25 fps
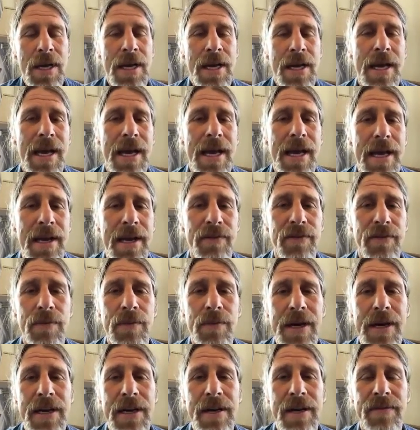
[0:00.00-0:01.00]
And for
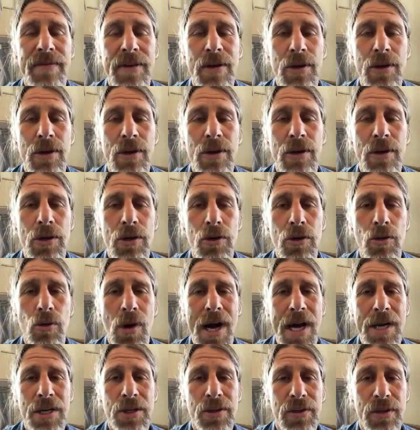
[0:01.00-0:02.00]
many of you who
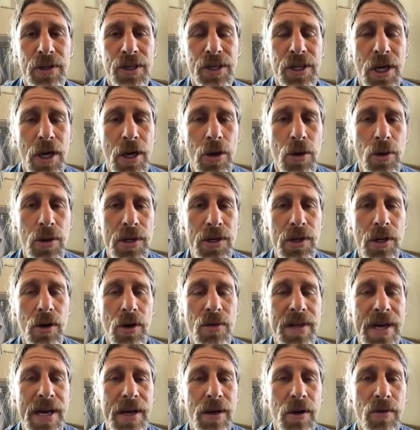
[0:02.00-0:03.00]
watch the show, you know
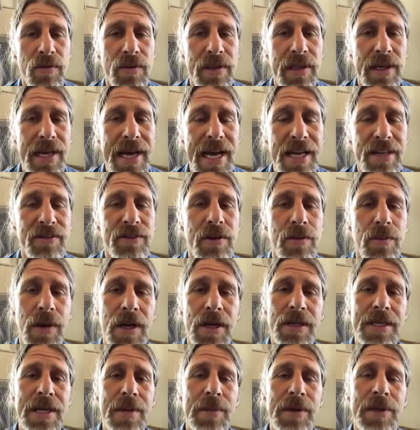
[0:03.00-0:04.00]
that over the last few
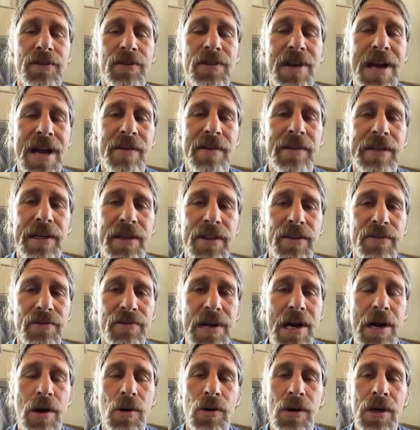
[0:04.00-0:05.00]
months, I've been traveling
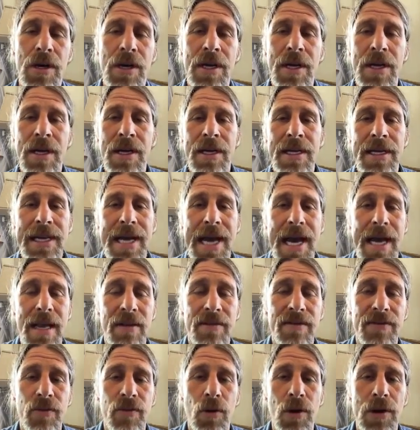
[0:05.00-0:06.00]
throughout
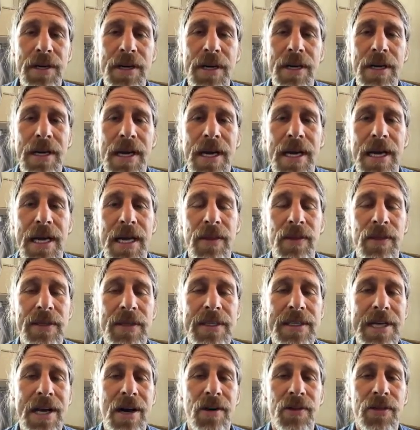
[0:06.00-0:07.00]
California and the
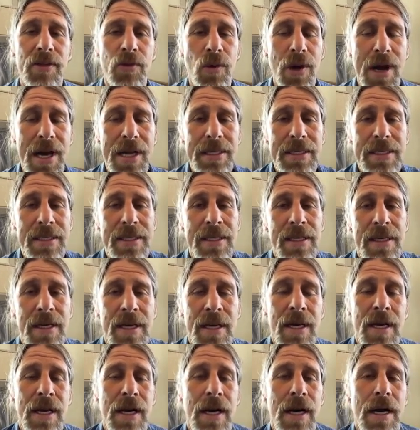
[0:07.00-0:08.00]
Southwest,
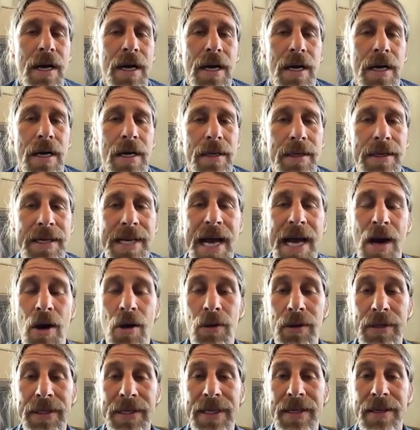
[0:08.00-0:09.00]
not
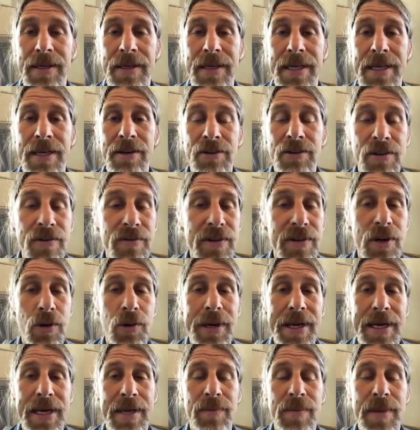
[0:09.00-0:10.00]
only
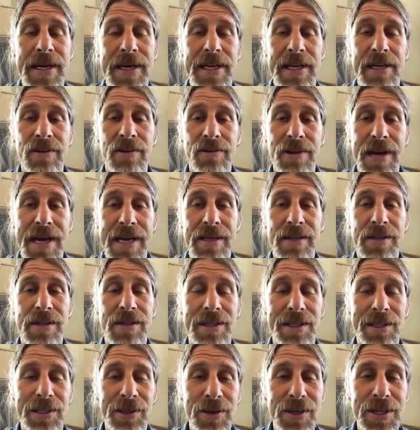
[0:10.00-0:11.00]
interviewing and meeting great
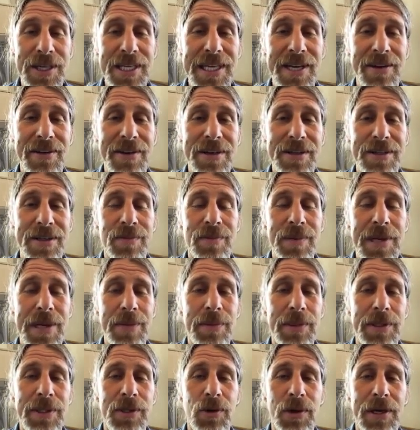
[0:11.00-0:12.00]
solutionaries and
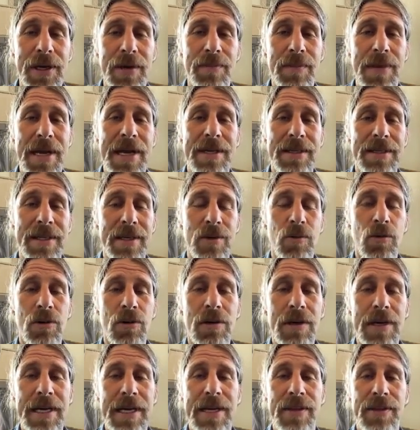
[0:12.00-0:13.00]
people doing amazing
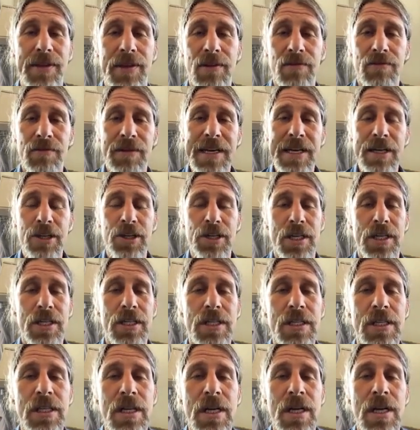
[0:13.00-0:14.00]
work in their
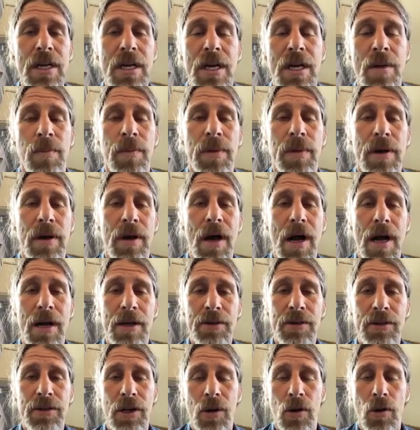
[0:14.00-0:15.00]
regions, but
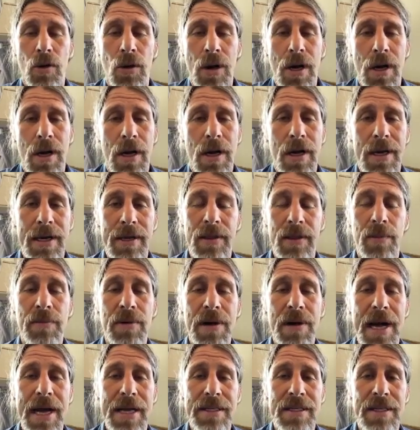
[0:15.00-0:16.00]
also in the
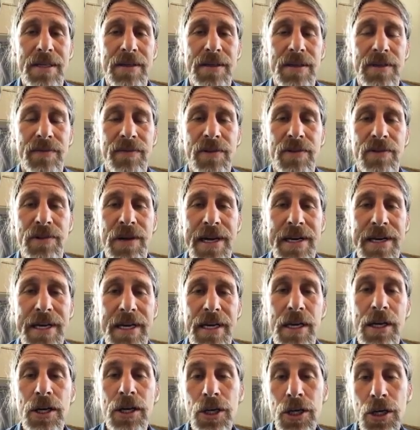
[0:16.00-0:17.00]
process of
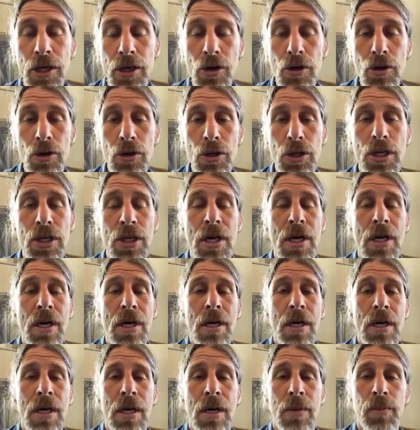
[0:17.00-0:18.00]
creating a huge
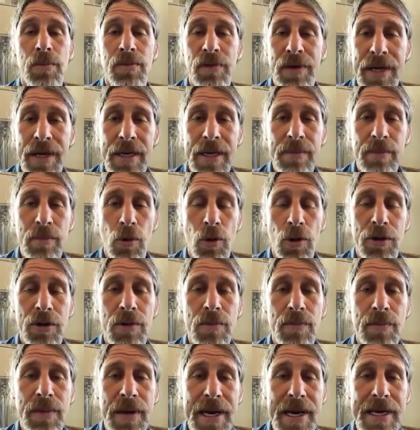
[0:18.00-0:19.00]
brick and
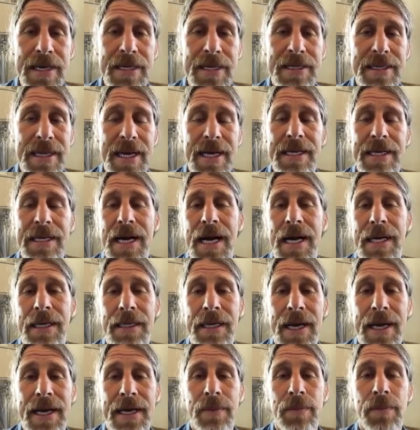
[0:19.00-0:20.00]
mortar based and
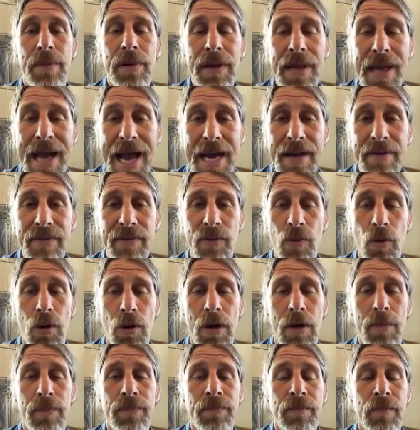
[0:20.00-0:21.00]
online
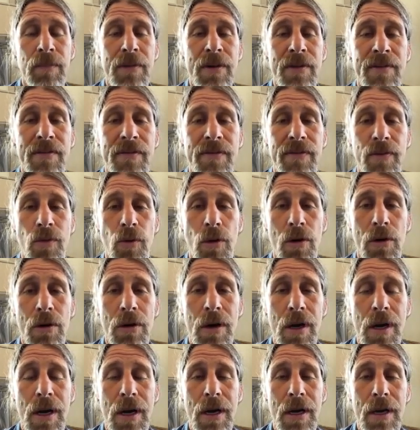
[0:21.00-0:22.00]
platform
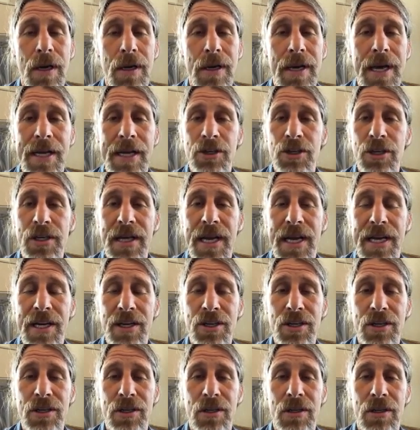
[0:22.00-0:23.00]
for
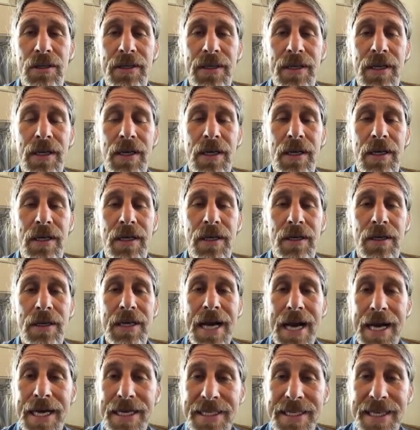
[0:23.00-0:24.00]
educational
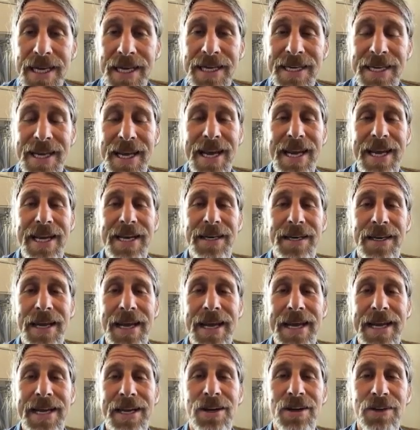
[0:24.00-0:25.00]
content and
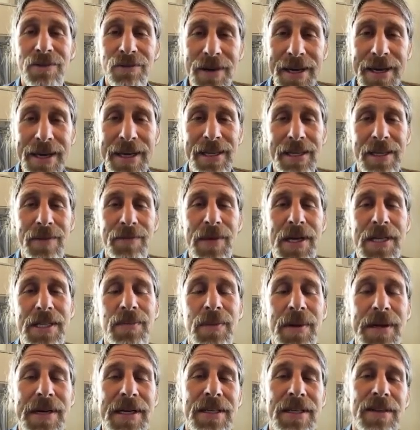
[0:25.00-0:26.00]
a curriculum
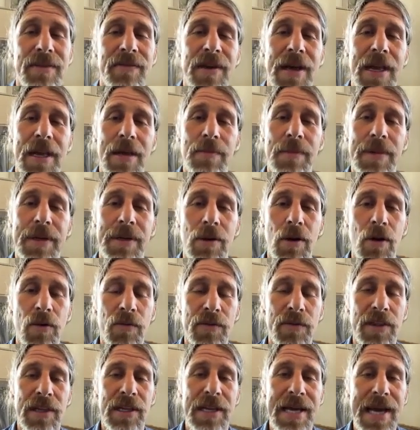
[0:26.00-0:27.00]
that's been in development
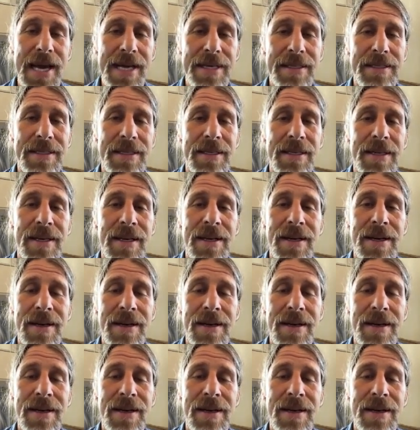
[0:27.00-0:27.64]
over the last